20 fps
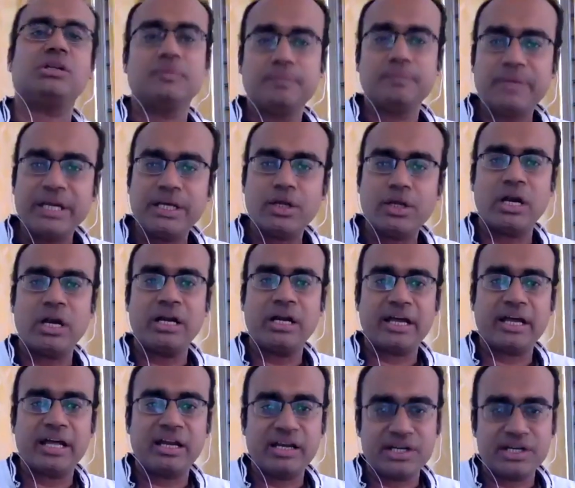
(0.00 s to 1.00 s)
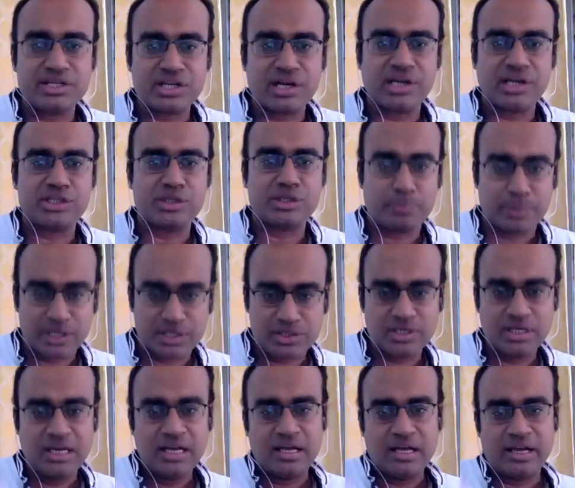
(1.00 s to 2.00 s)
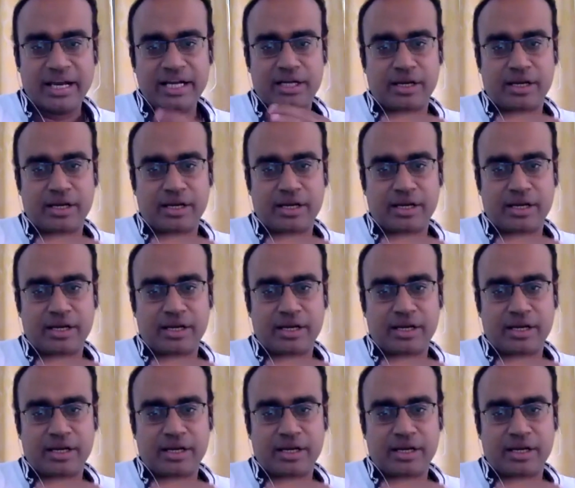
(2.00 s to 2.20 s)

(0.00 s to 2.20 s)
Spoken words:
in your entire lead generation page, right?